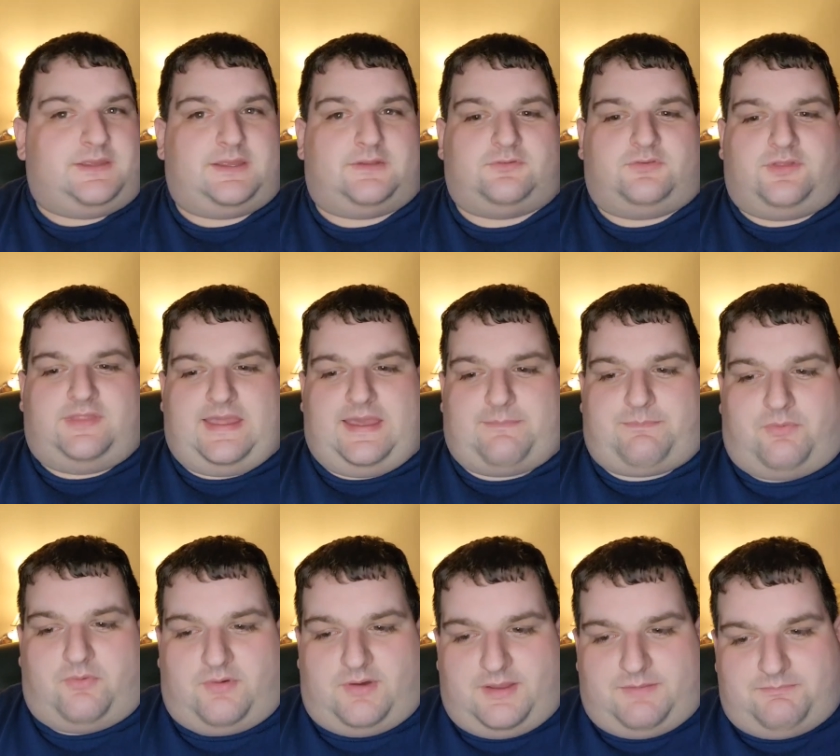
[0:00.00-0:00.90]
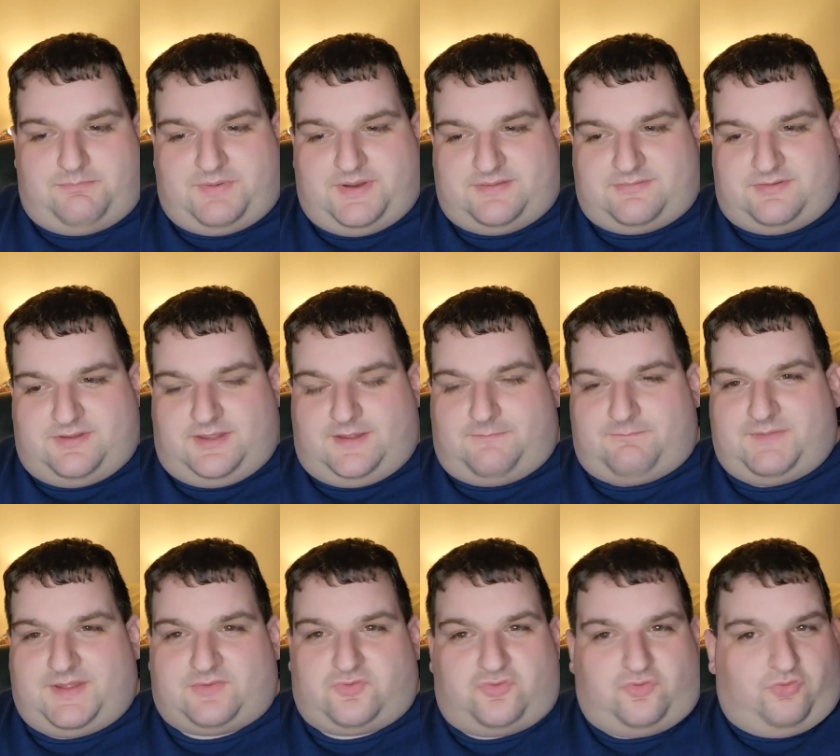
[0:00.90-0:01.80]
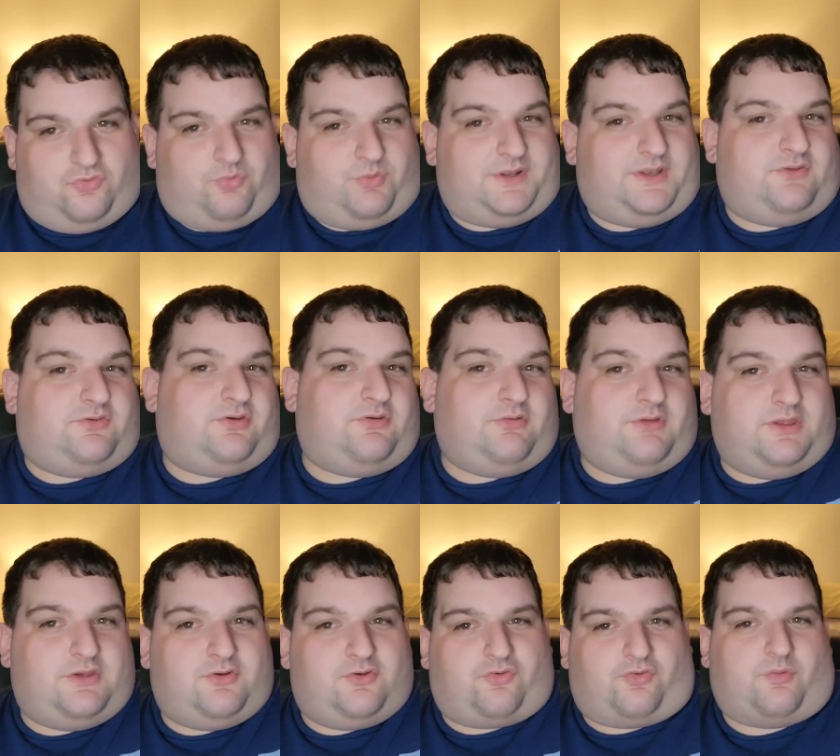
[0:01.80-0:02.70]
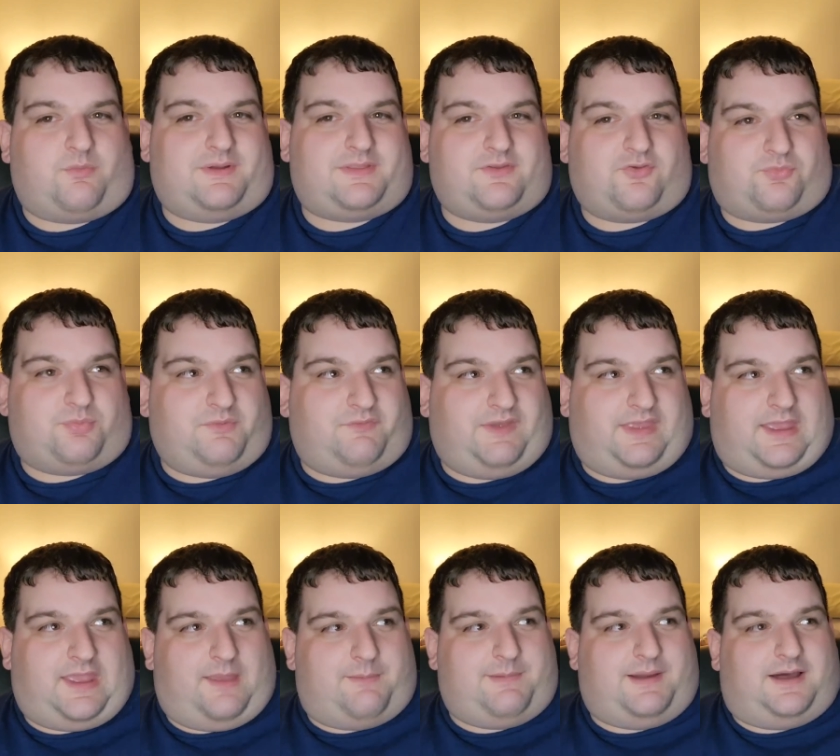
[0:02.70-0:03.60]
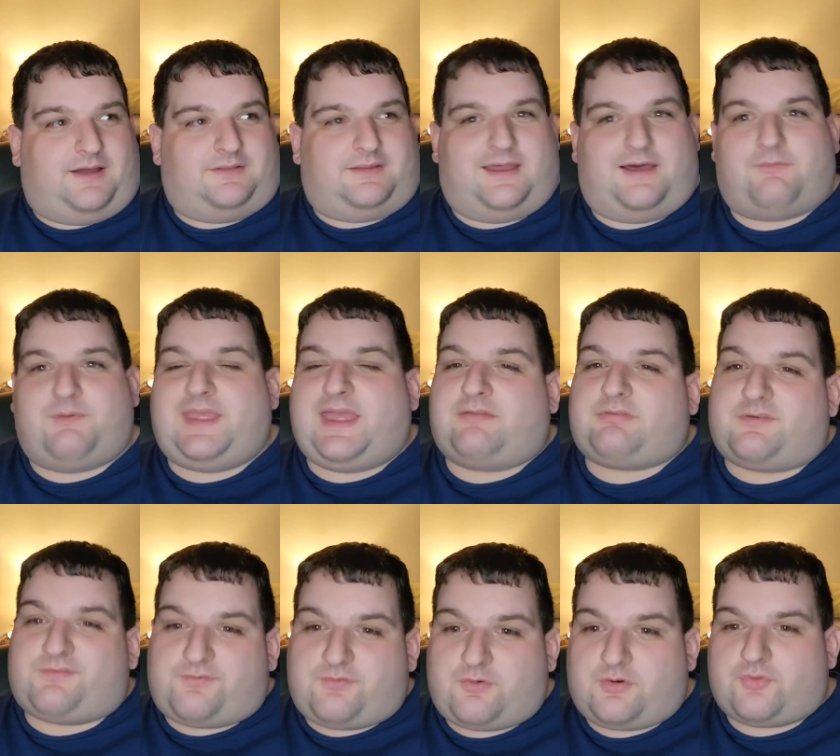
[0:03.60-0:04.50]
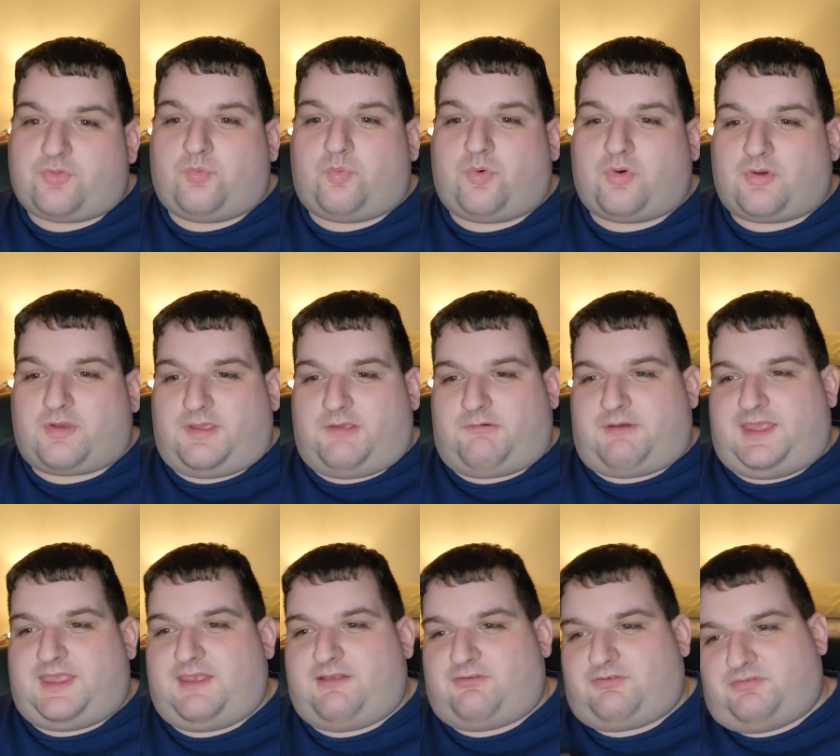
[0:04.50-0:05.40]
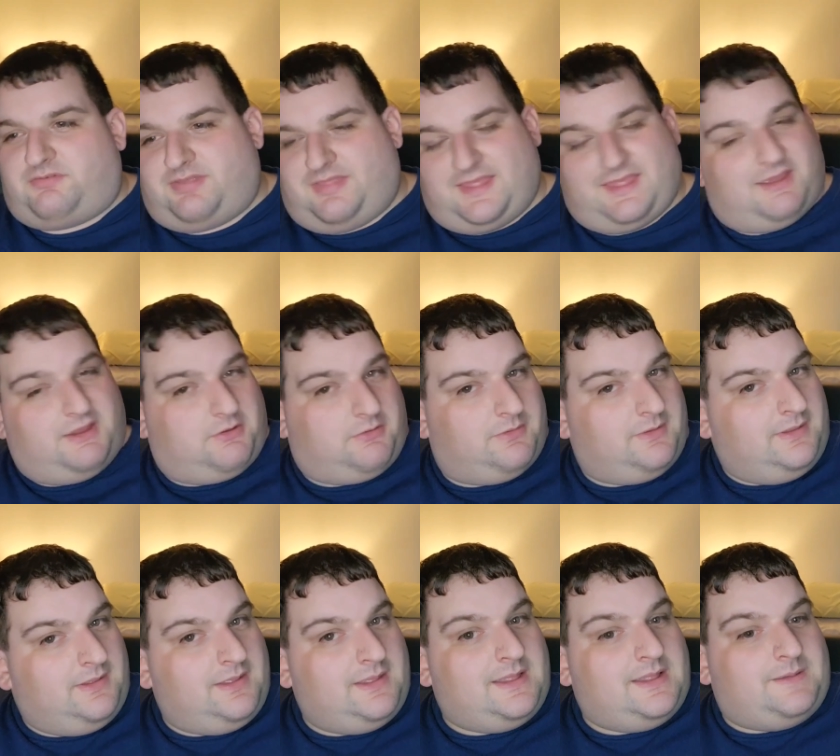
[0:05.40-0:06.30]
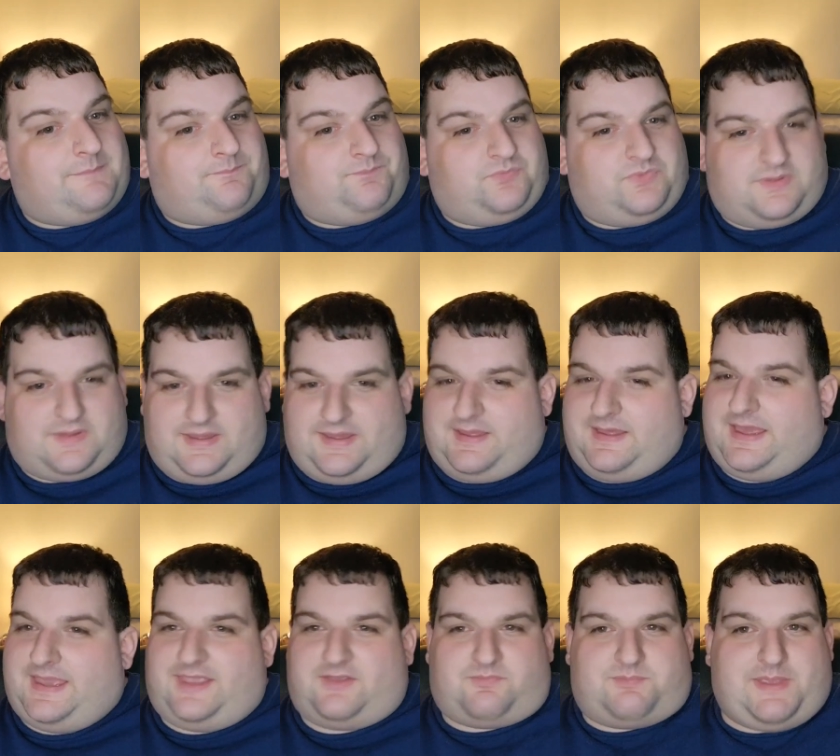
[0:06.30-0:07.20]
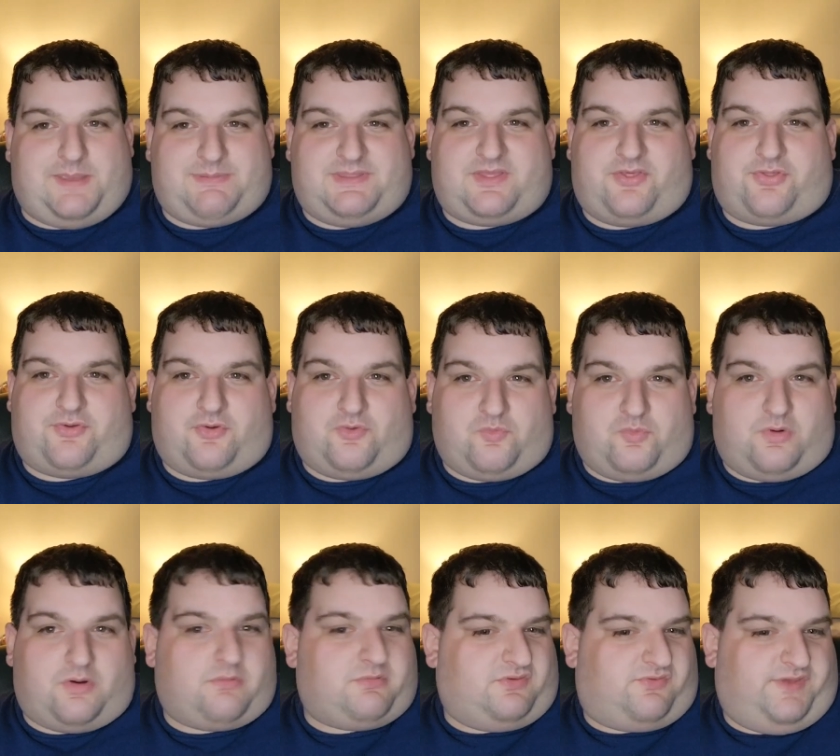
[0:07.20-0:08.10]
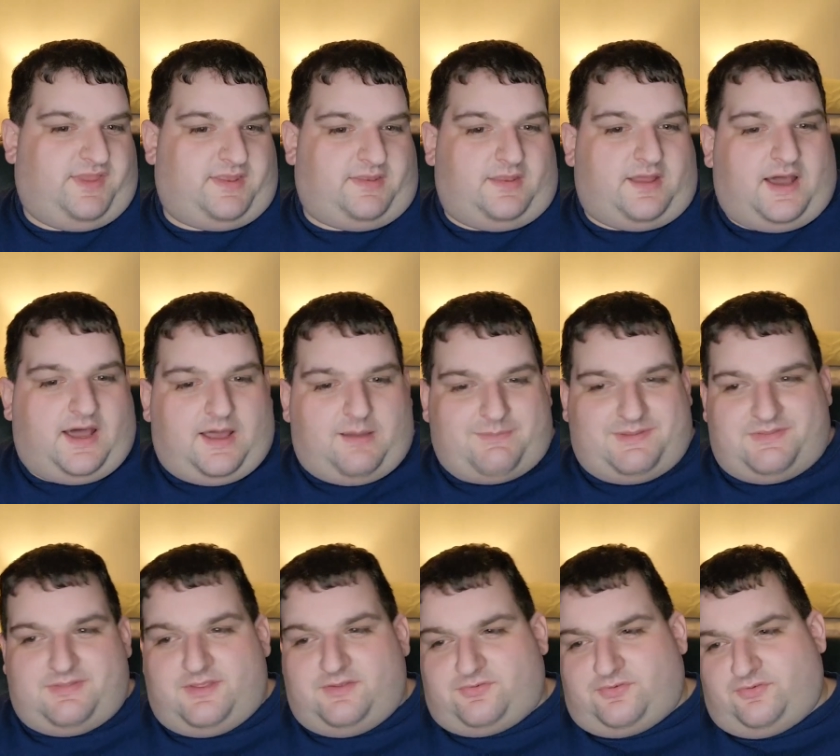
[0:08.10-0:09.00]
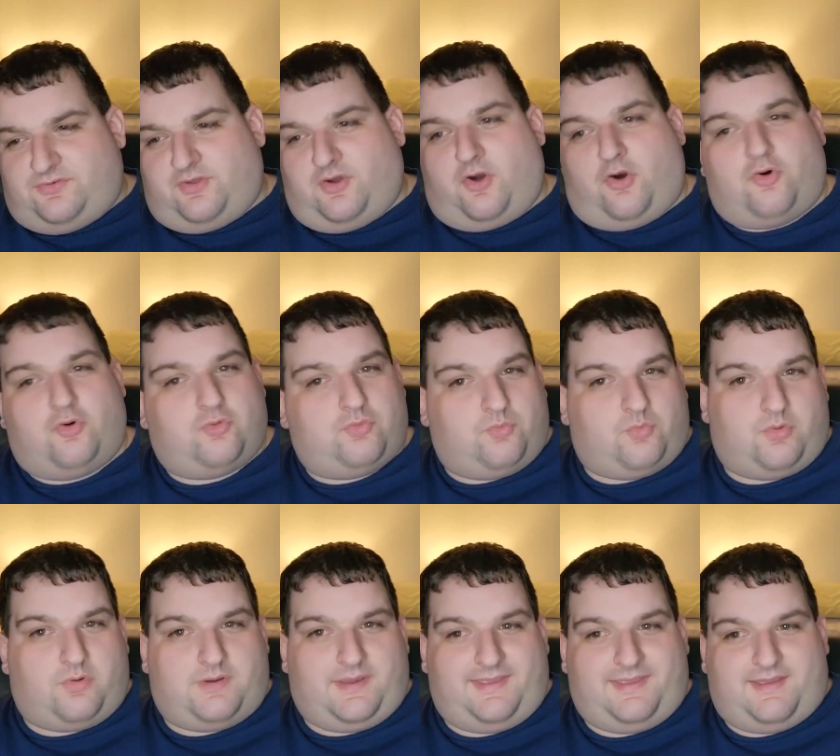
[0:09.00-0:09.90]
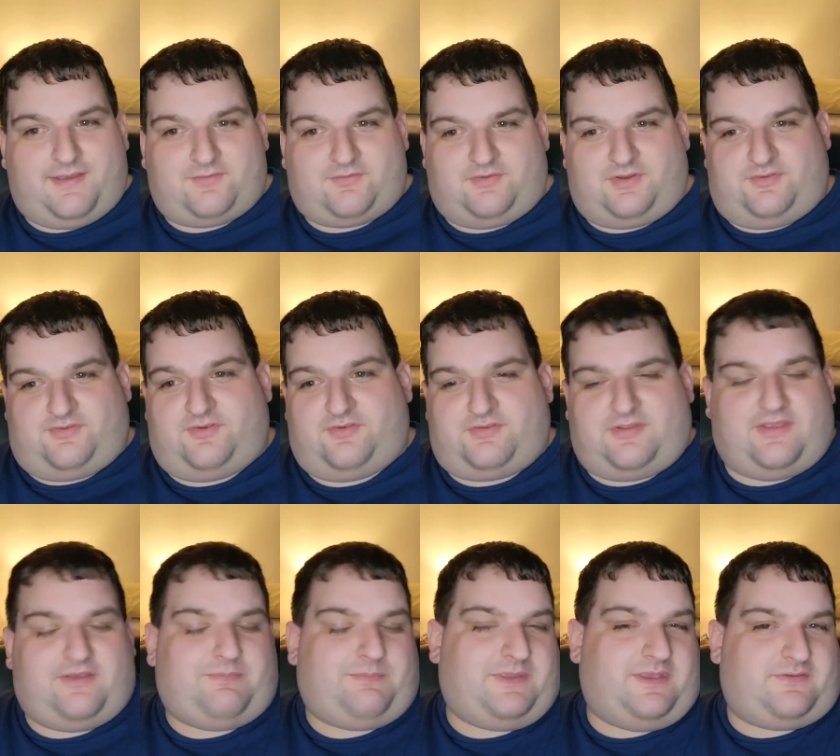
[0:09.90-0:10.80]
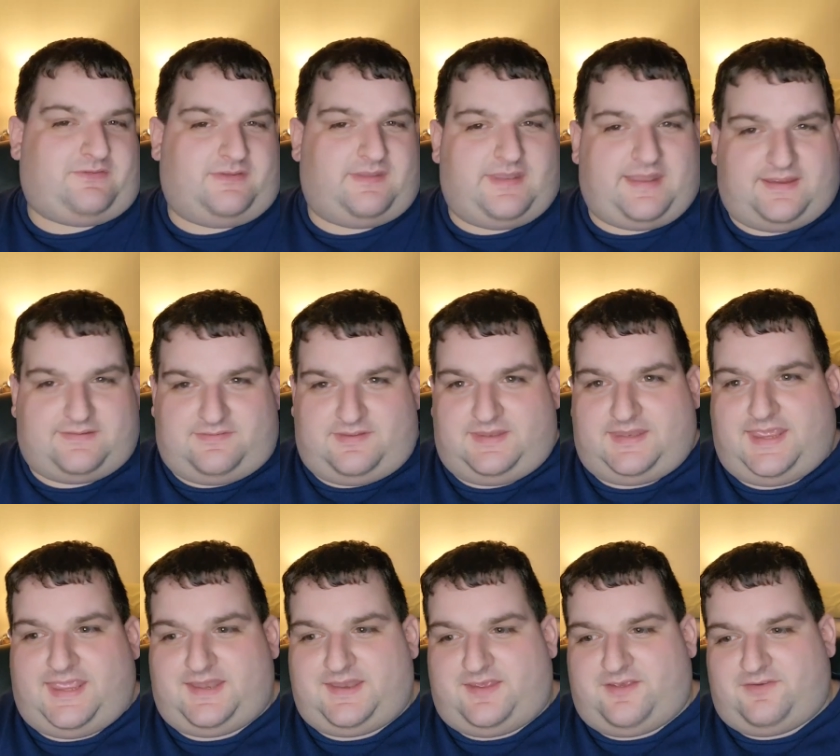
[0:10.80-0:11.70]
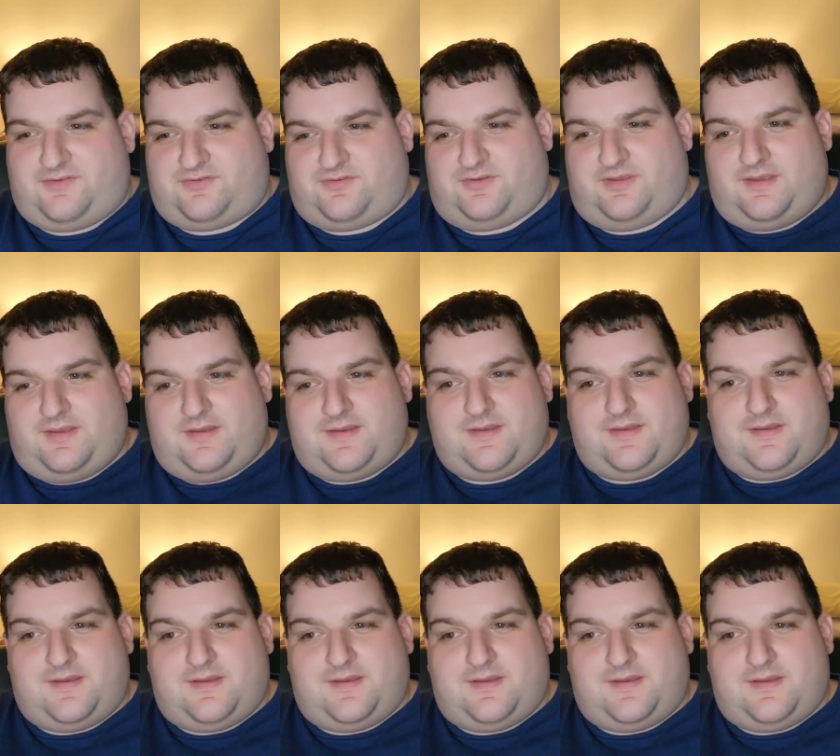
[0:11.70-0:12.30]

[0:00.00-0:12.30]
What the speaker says: getting to that point, but that's 22 years from when this movie came out. We have the Fourth War here. I guess maybe the Third War was Vietnam, and this is the Cold War, I guess, because this takes place in the 1980s.